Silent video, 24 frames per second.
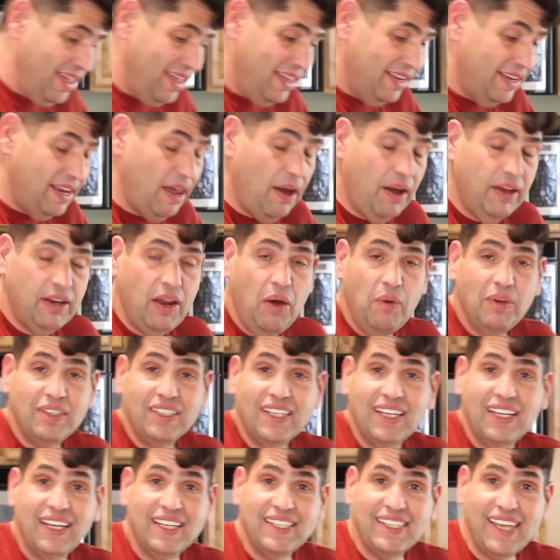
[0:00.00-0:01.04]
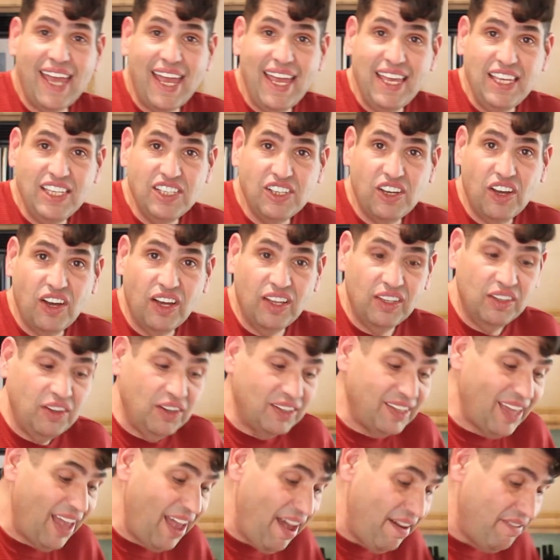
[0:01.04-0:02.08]
Now I know it's going to taste good
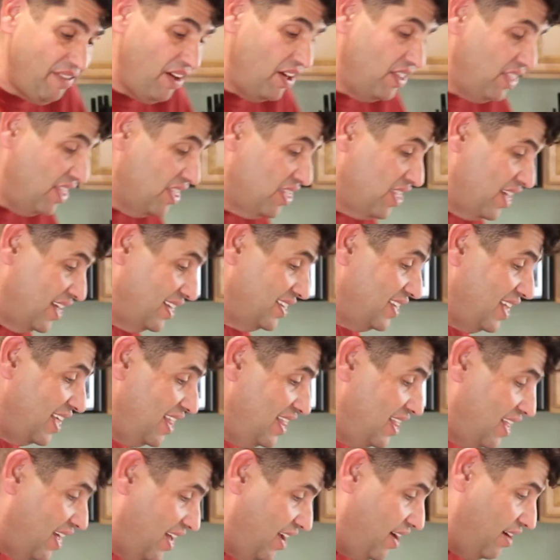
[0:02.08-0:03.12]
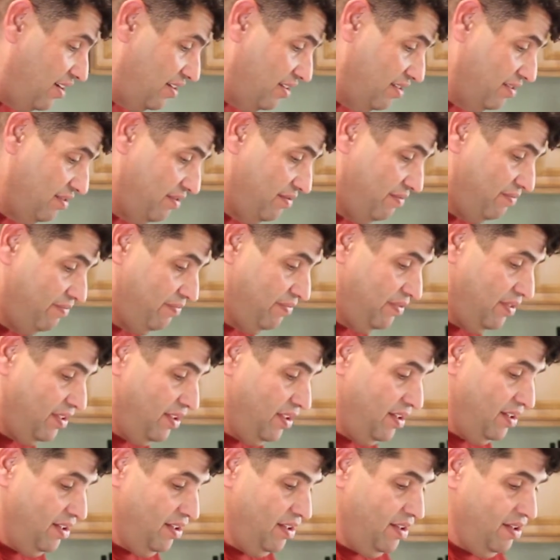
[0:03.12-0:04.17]
because I have other things in there.
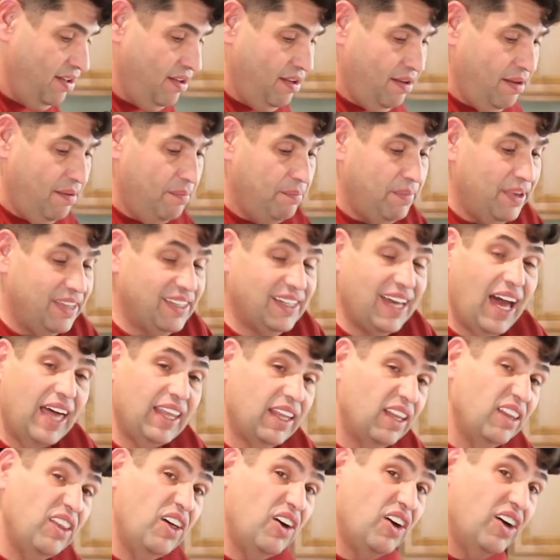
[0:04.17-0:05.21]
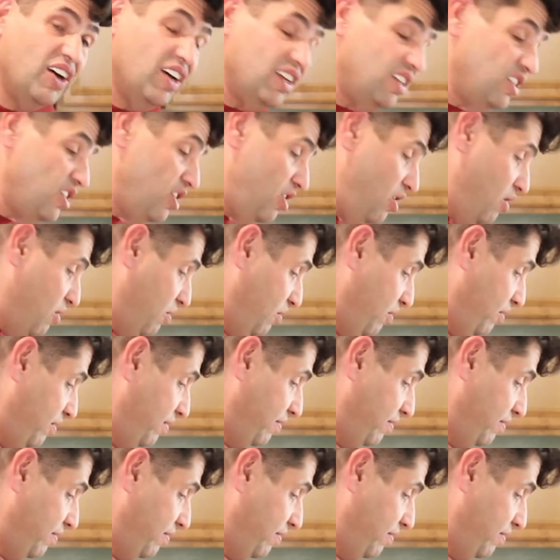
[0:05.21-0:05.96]
But it's got to look good too.